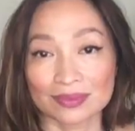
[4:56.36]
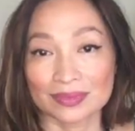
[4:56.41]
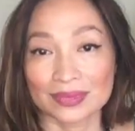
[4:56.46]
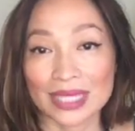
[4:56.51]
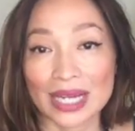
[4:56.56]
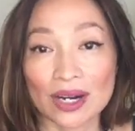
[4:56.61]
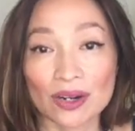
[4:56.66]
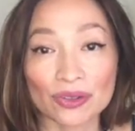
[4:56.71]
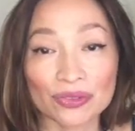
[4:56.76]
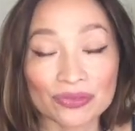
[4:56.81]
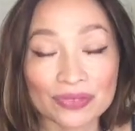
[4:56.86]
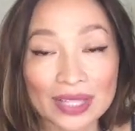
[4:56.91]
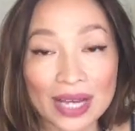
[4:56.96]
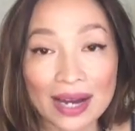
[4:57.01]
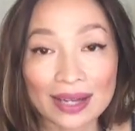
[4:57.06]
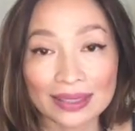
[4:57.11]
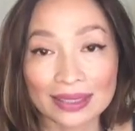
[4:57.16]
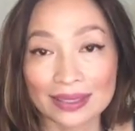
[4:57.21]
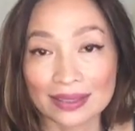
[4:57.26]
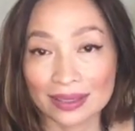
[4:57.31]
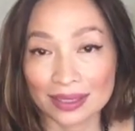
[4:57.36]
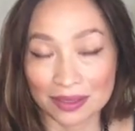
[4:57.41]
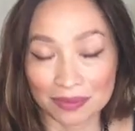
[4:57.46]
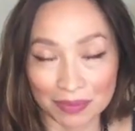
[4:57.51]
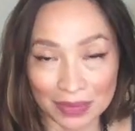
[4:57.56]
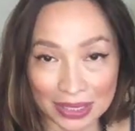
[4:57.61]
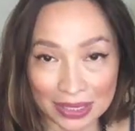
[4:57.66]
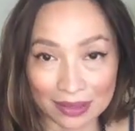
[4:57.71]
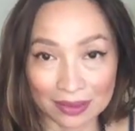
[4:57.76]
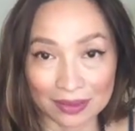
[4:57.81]
Now, if not eating
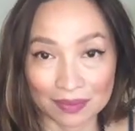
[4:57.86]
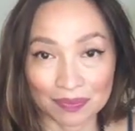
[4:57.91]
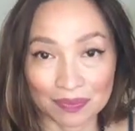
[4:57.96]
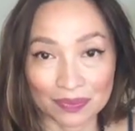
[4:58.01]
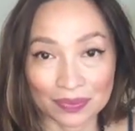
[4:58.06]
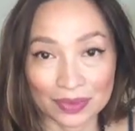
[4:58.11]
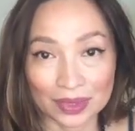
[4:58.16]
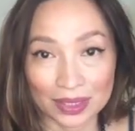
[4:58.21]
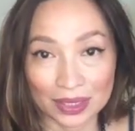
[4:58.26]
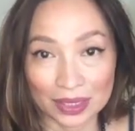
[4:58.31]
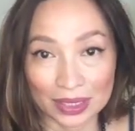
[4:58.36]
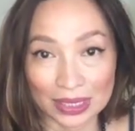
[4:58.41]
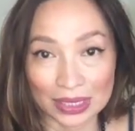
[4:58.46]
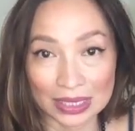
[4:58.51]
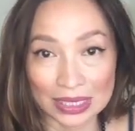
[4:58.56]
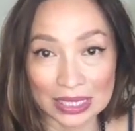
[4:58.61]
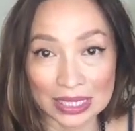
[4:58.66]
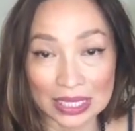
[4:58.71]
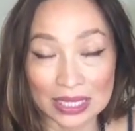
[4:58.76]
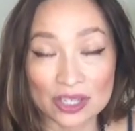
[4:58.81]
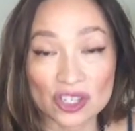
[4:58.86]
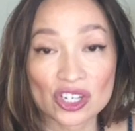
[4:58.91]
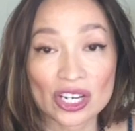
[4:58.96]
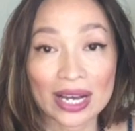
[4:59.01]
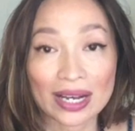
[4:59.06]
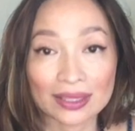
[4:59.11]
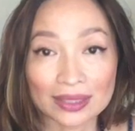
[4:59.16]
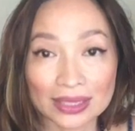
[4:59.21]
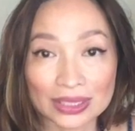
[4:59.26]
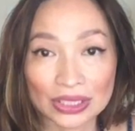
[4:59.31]
meat is a
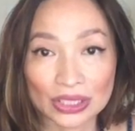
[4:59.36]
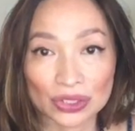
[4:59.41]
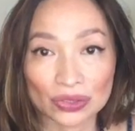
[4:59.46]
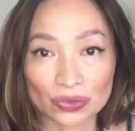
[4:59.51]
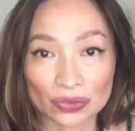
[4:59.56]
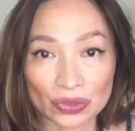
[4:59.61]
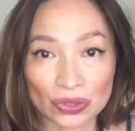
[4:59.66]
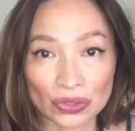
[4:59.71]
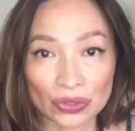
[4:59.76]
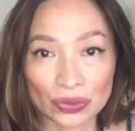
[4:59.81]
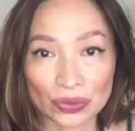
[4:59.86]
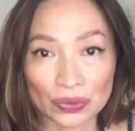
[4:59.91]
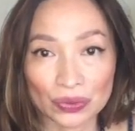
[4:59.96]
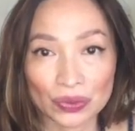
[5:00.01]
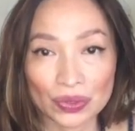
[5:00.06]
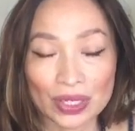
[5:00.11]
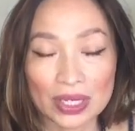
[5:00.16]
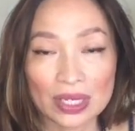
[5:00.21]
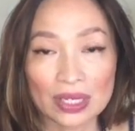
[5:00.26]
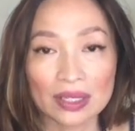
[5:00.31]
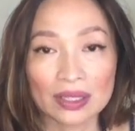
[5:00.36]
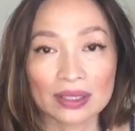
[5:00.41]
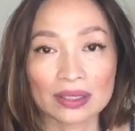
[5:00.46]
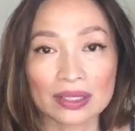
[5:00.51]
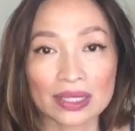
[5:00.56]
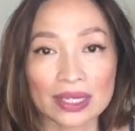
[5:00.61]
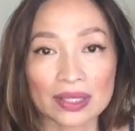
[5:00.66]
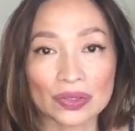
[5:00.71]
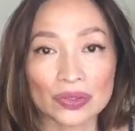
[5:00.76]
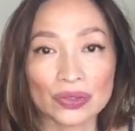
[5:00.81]
challenge for you,
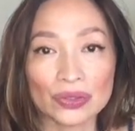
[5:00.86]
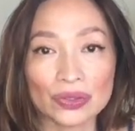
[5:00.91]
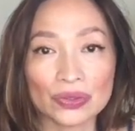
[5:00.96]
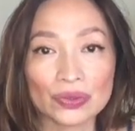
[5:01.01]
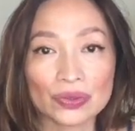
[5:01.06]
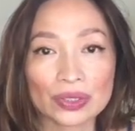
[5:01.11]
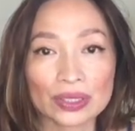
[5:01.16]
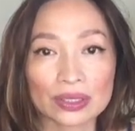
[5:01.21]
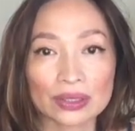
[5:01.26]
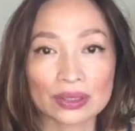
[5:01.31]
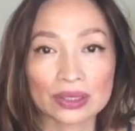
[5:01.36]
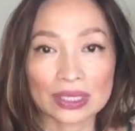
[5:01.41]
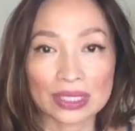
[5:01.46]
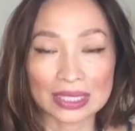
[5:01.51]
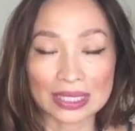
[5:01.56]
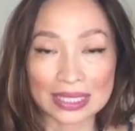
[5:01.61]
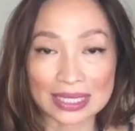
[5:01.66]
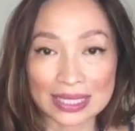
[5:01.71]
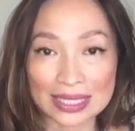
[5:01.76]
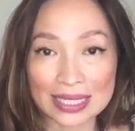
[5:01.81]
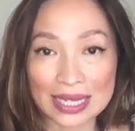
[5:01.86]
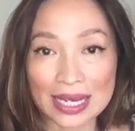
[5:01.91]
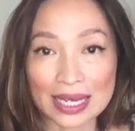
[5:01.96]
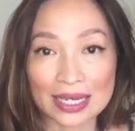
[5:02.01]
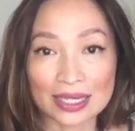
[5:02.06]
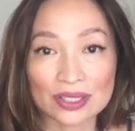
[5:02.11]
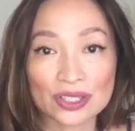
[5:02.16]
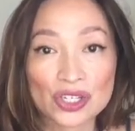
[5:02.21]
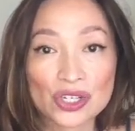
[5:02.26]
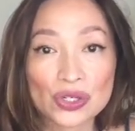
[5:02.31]
then you can
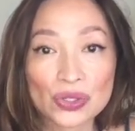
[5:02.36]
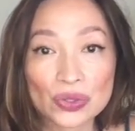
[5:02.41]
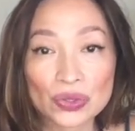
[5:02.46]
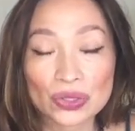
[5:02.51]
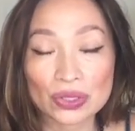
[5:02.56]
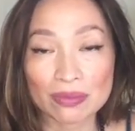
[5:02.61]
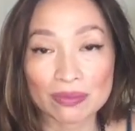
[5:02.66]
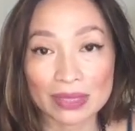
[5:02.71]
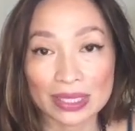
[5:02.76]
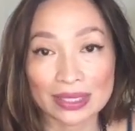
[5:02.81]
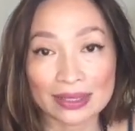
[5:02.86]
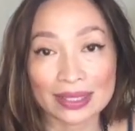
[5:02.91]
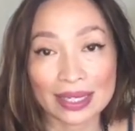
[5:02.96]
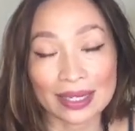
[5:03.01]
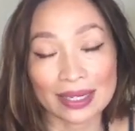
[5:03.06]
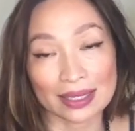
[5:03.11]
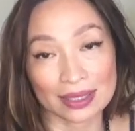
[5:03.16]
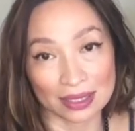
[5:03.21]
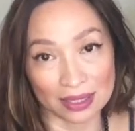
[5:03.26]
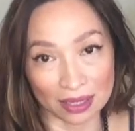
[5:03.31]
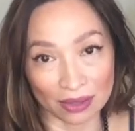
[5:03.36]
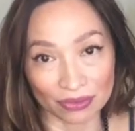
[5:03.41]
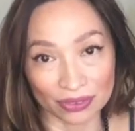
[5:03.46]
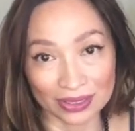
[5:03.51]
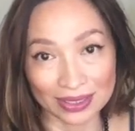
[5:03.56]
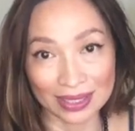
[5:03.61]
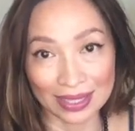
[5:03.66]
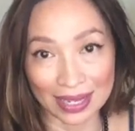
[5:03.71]
instead choose meat that has suffered